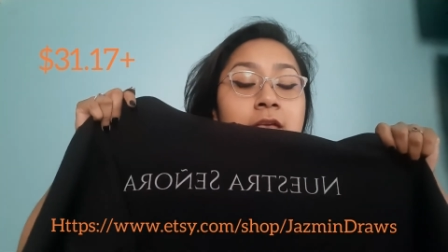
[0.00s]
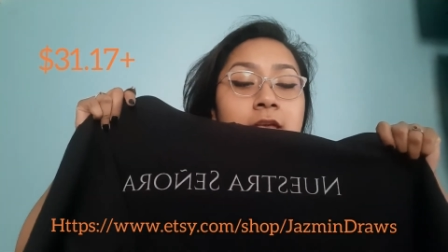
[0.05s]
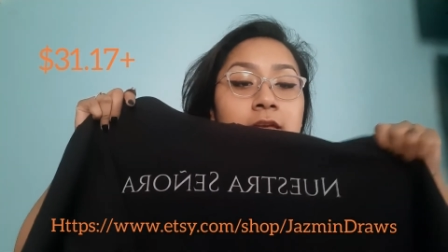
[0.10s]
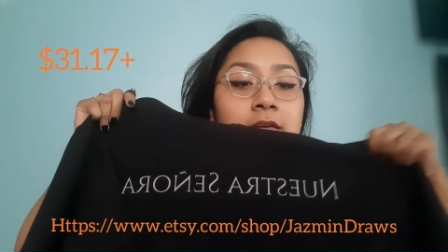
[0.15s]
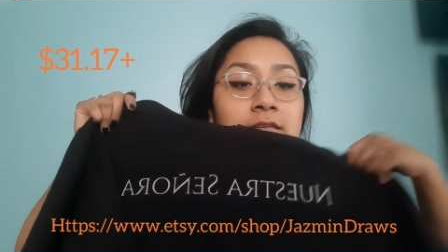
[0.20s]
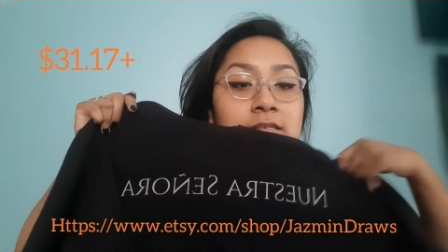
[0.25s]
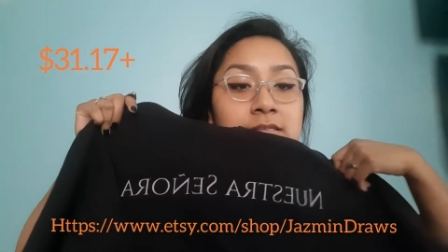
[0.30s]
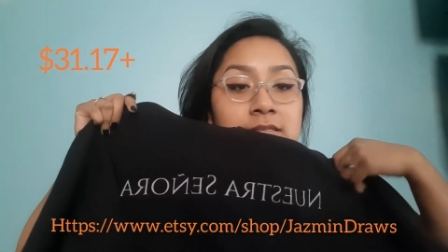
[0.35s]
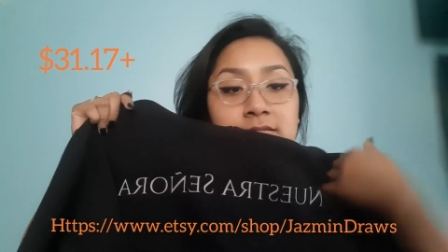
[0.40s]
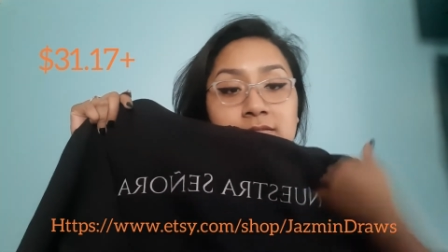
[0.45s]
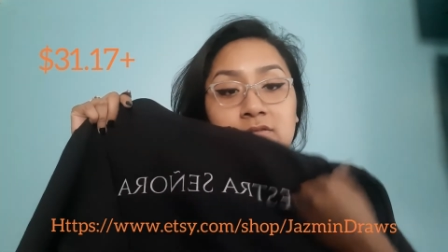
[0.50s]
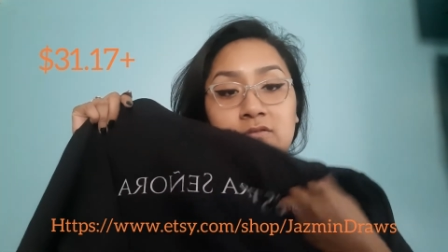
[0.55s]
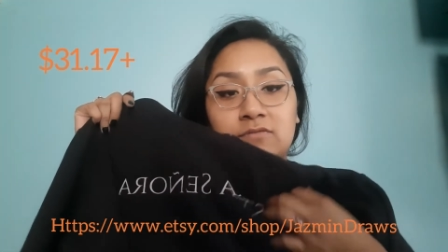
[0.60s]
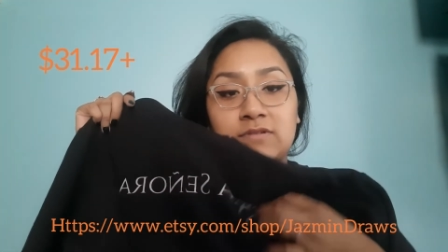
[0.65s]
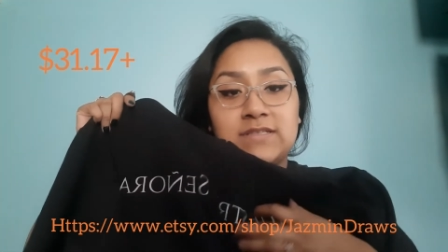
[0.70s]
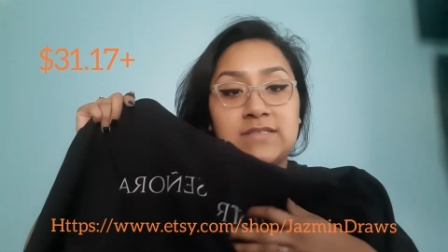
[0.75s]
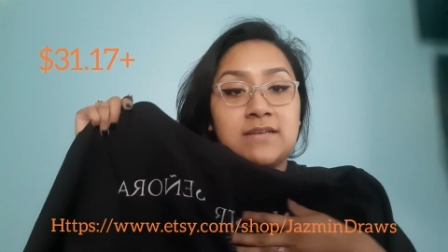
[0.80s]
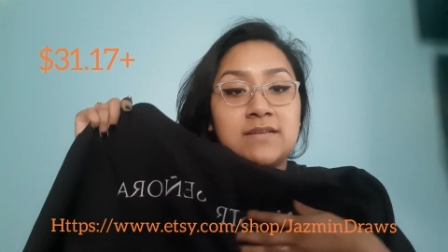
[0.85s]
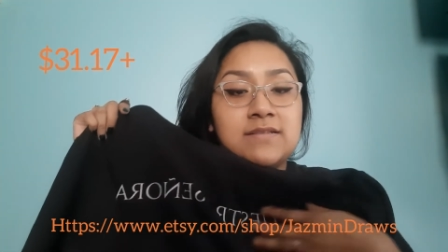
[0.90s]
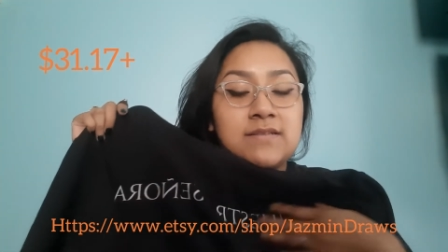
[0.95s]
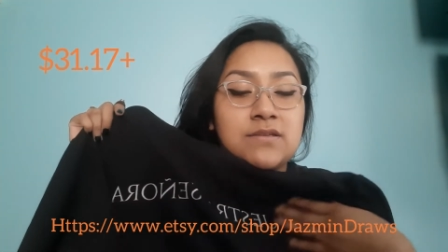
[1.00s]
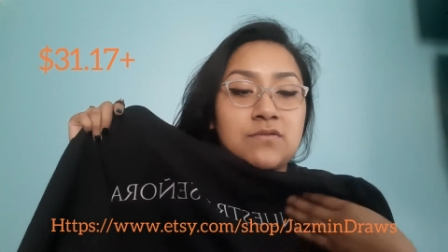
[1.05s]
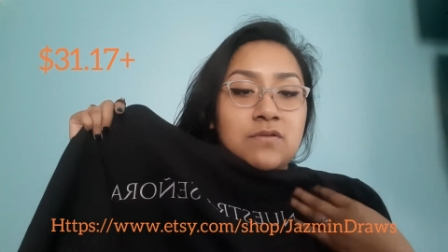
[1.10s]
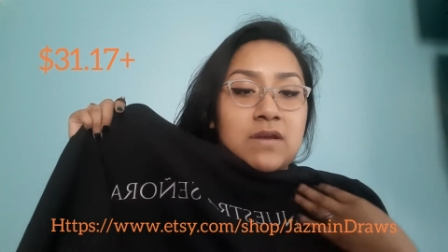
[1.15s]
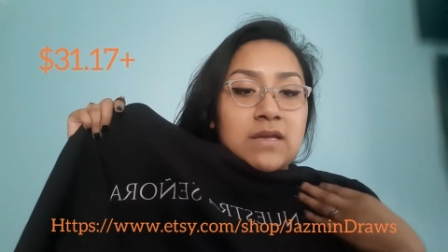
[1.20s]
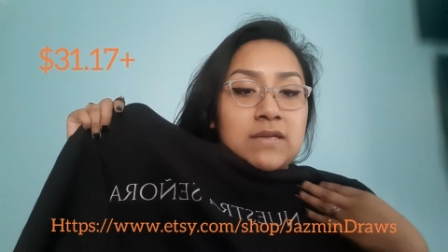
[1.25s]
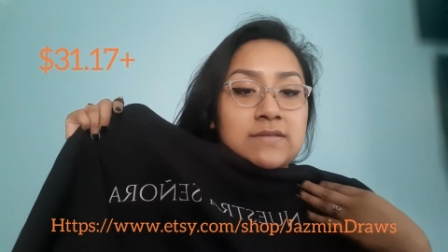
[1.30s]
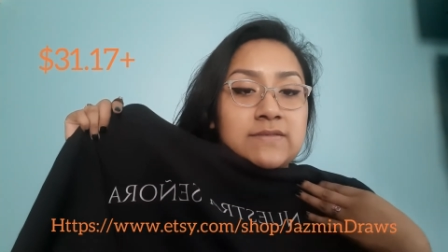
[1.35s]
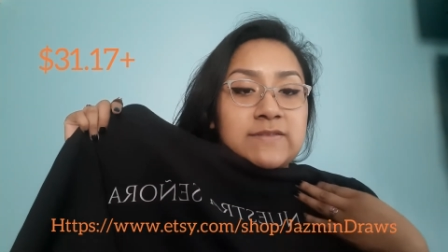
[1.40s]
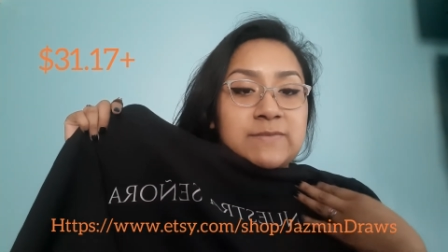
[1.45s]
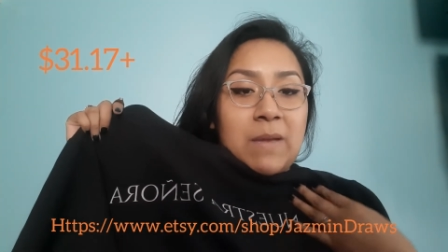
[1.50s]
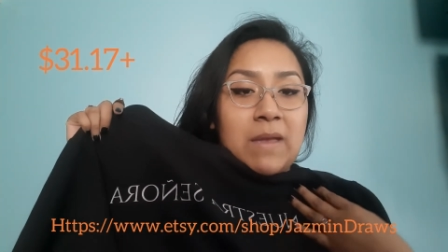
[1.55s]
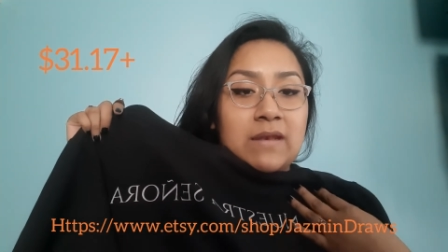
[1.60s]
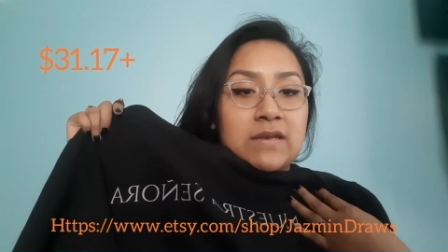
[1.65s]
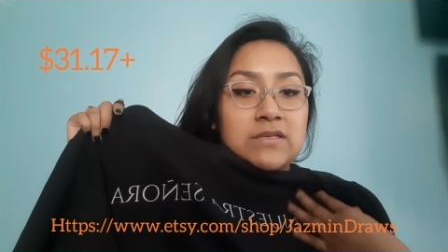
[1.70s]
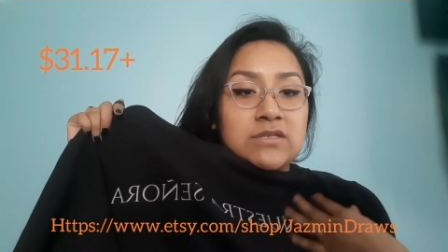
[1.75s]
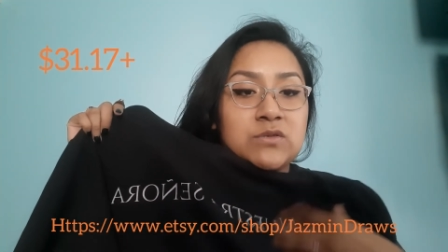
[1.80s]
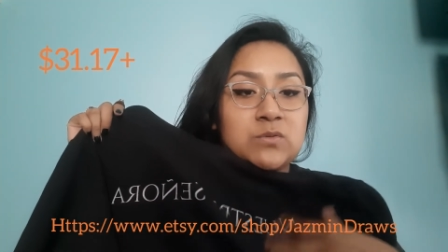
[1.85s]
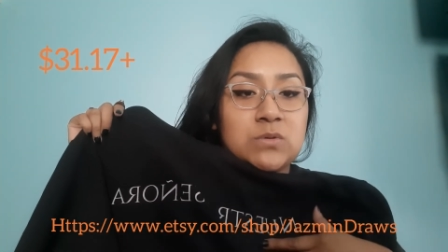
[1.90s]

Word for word: This is Nuestra Señora in Spanish,